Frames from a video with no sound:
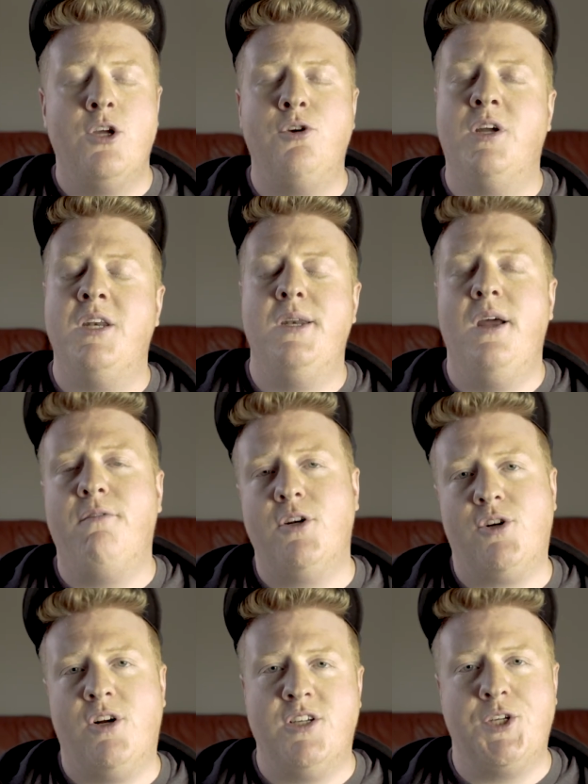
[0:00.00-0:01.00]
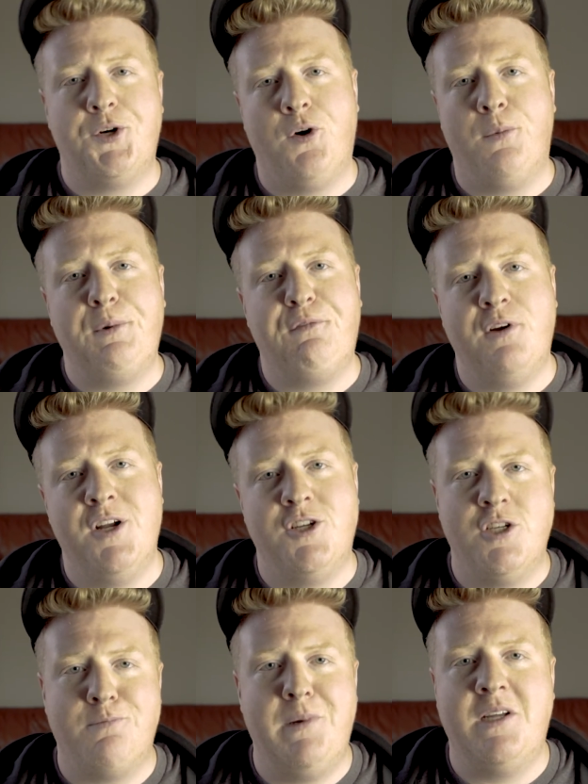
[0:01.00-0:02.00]
you can never trust your corporate footage
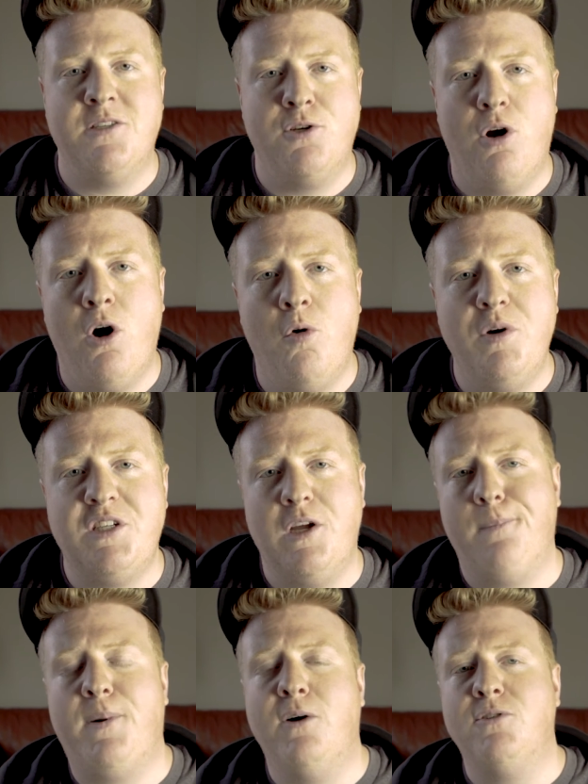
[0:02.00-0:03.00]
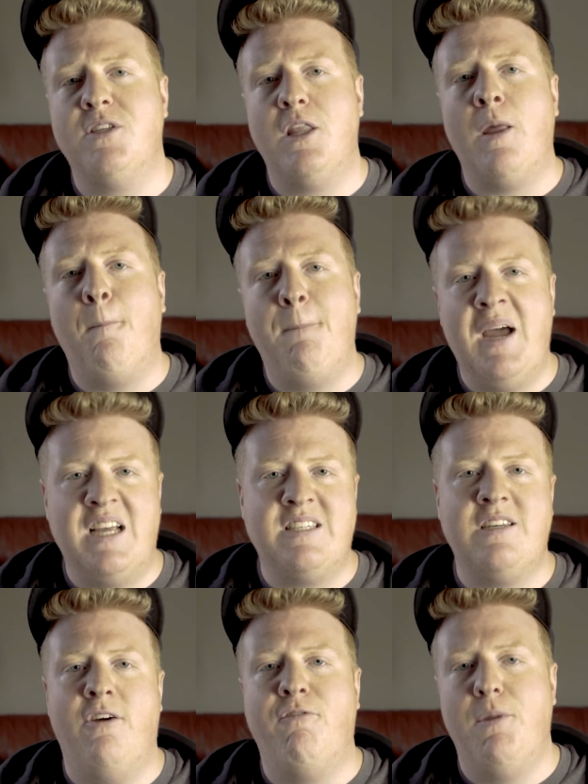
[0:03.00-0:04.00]
just because they're always gonna post the
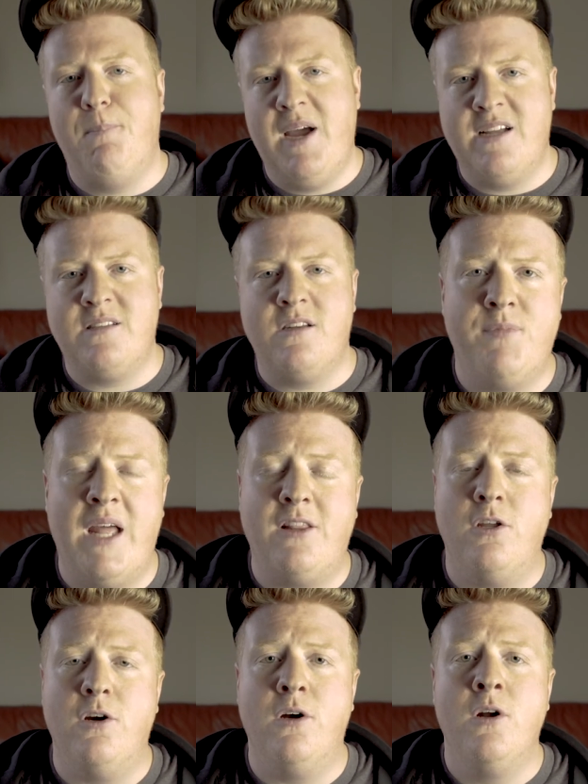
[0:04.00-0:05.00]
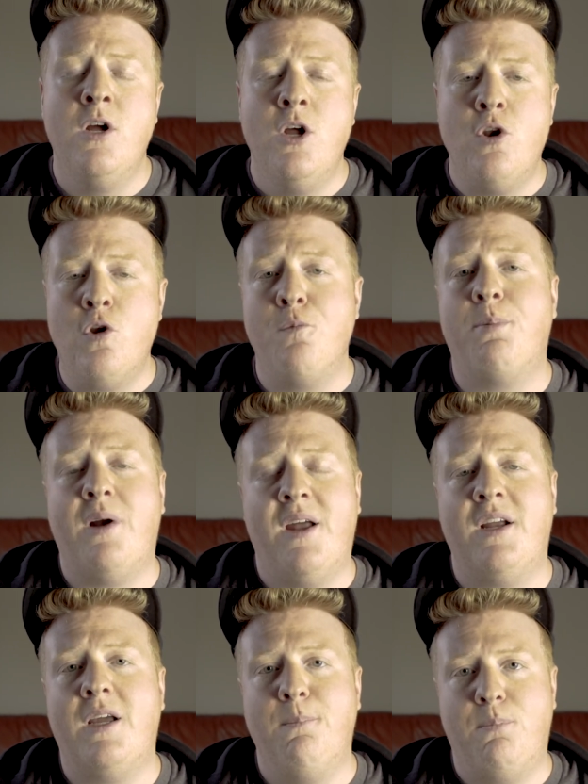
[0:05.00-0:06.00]
best of the best that their new
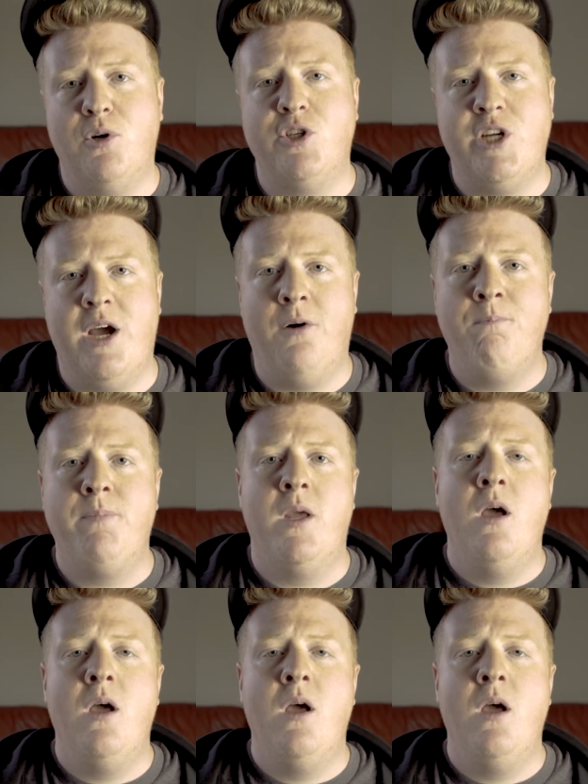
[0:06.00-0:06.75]
product can push out.